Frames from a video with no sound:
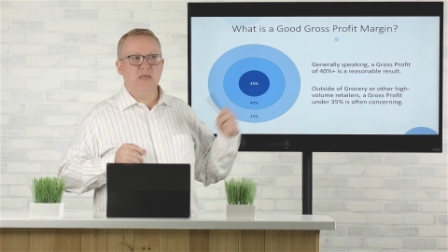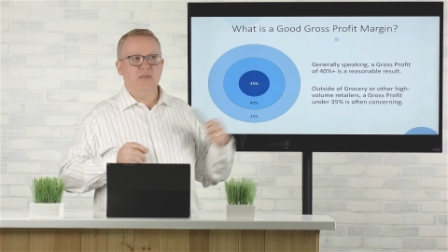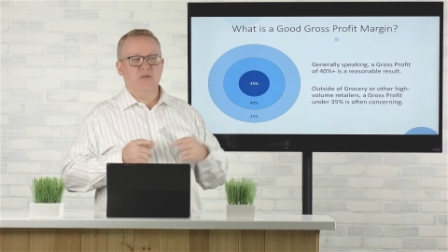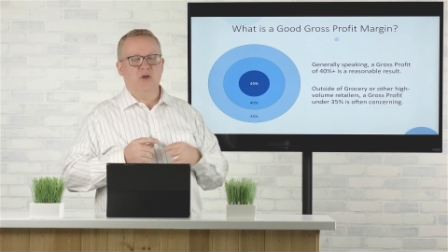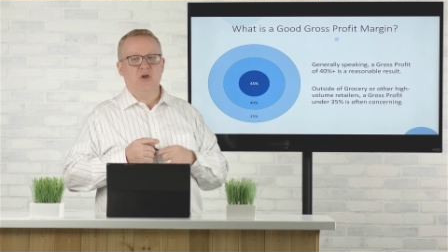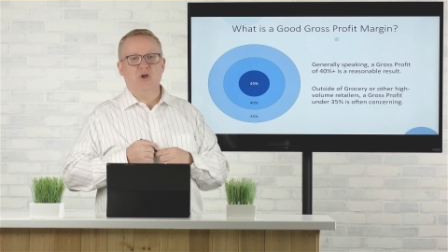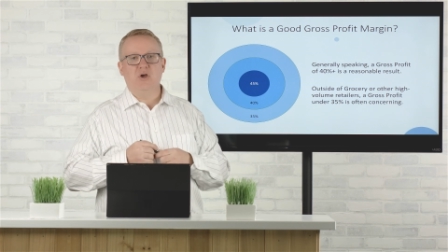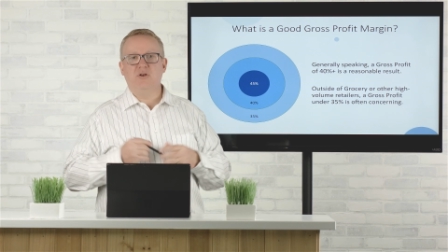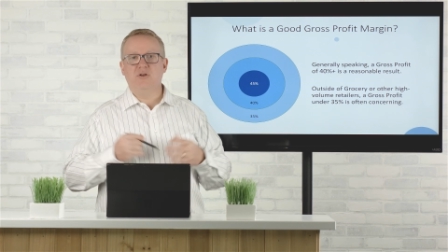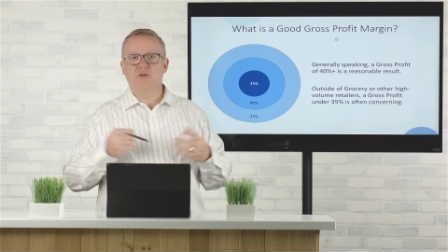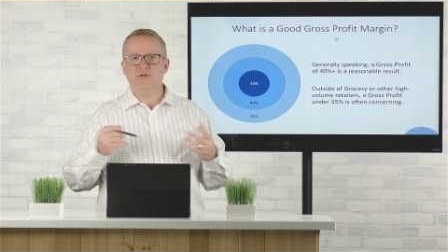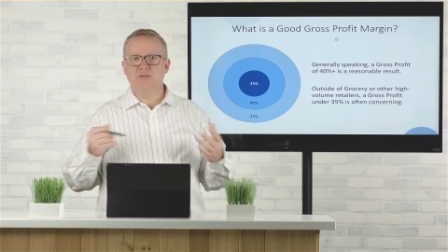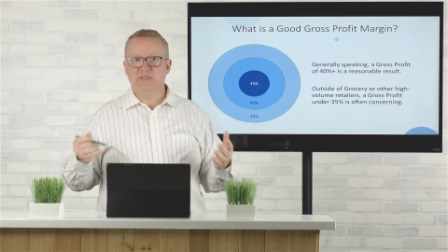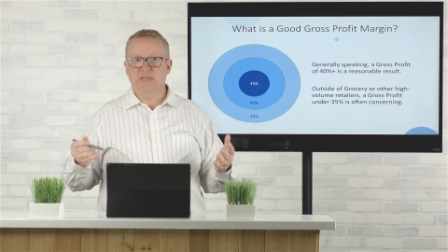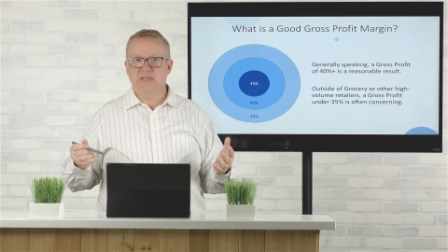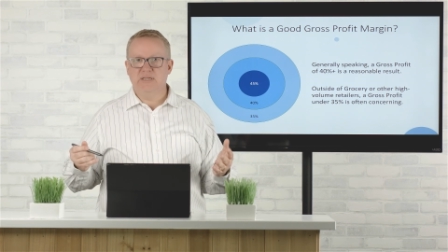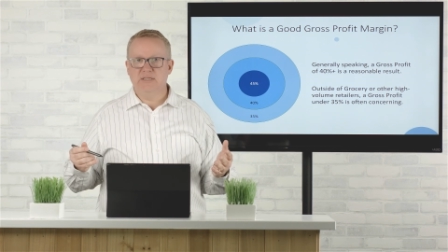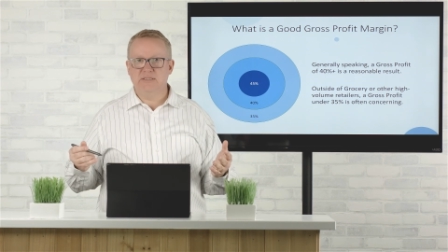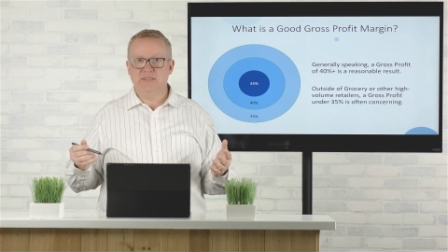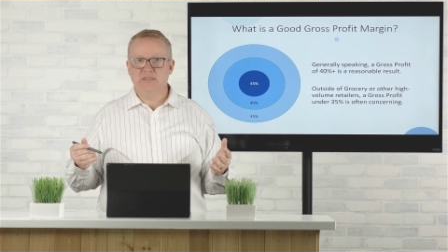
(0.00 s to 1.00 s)
the good news
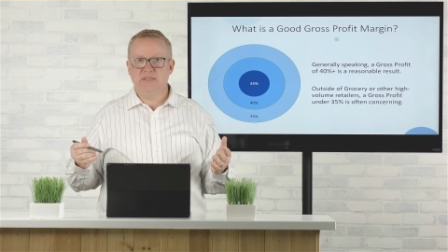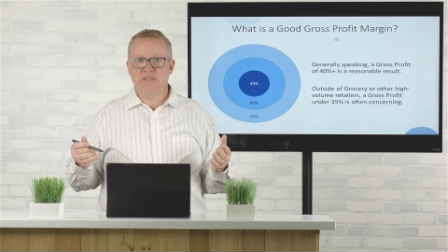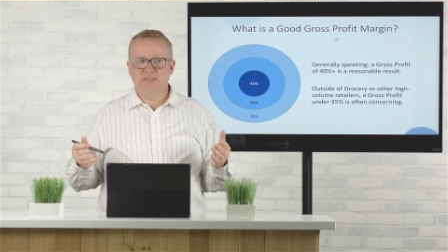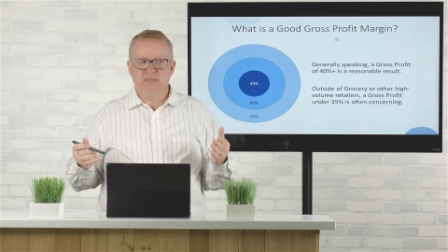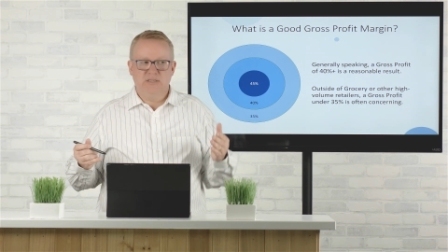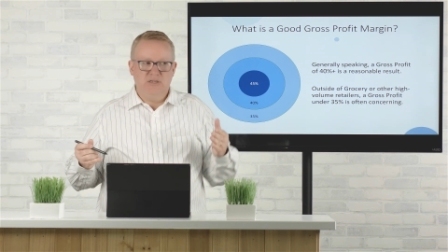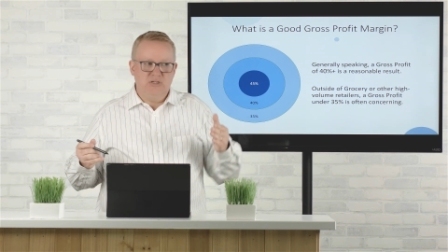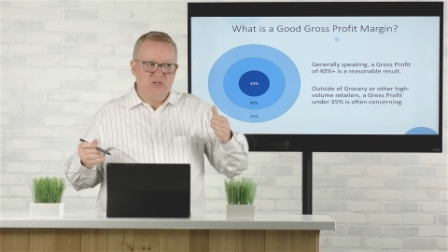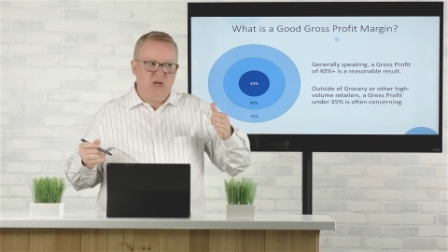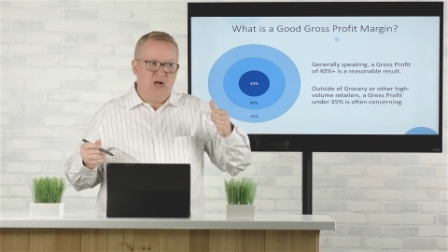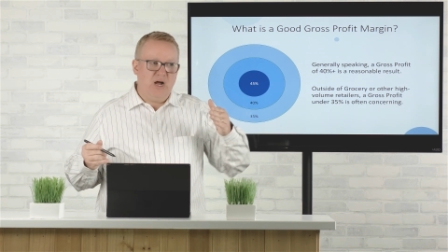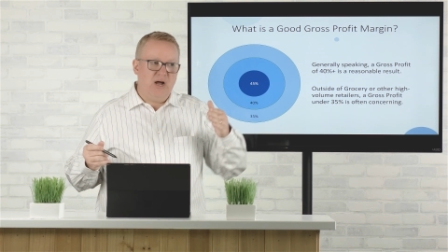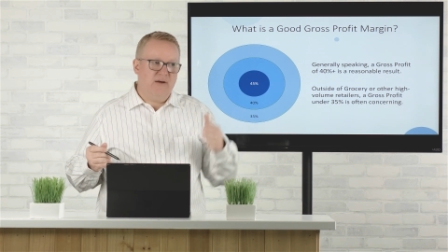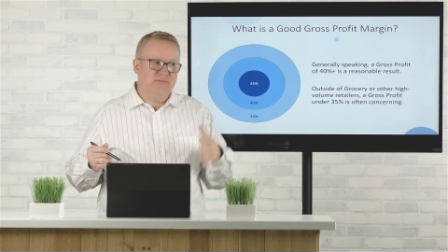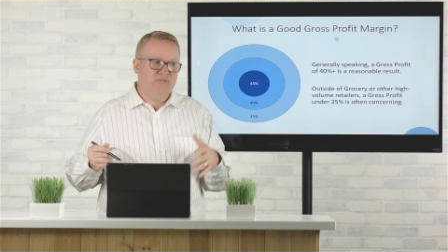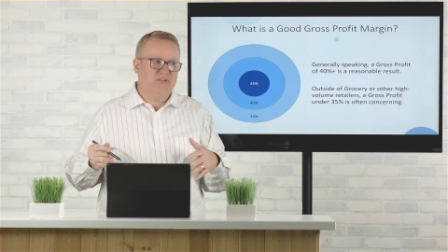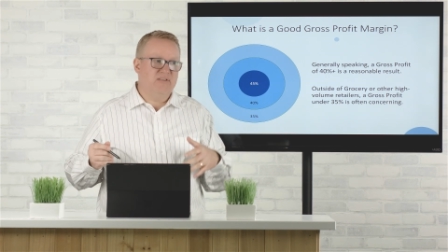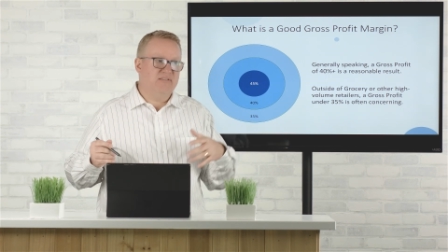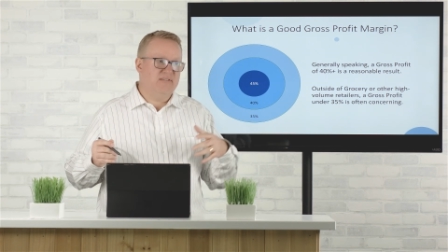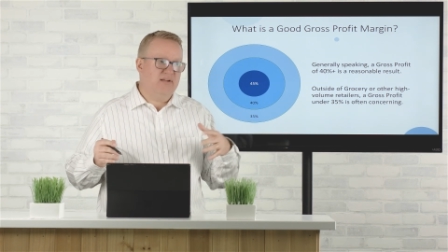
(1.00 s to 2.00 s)
is that there's
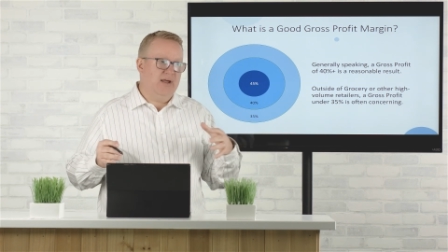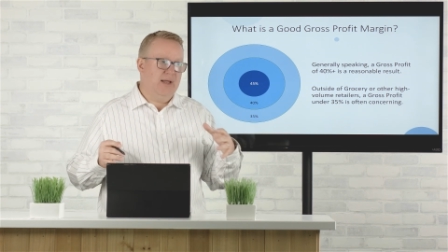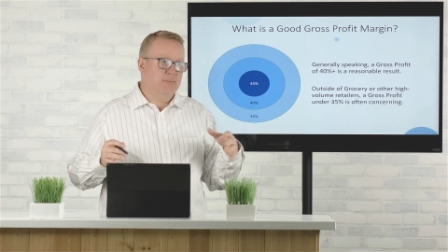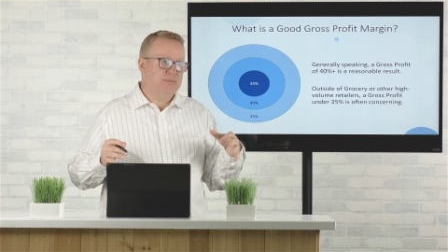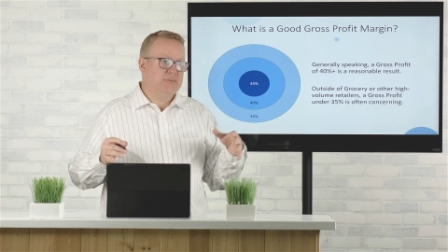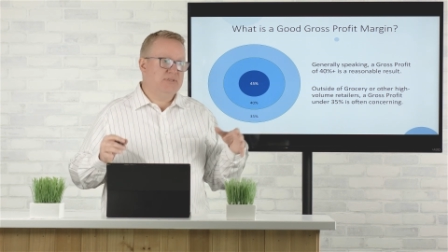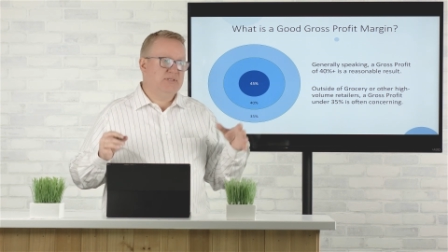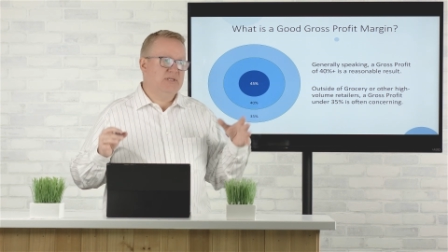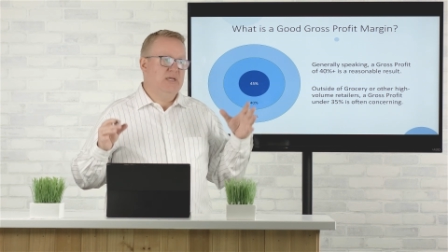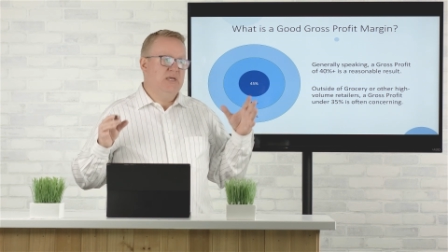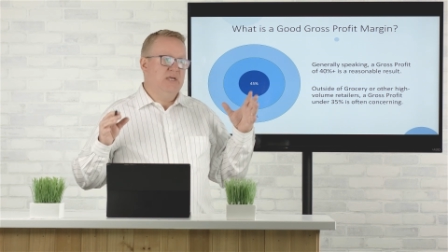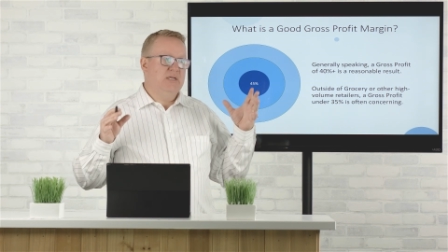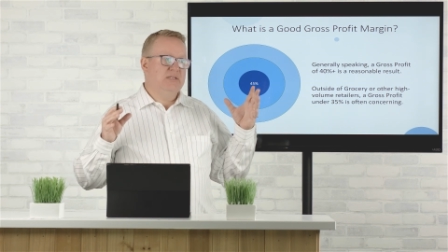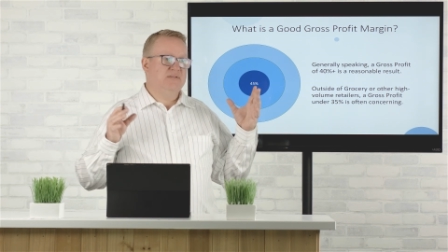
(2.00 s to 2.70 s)
oftentimes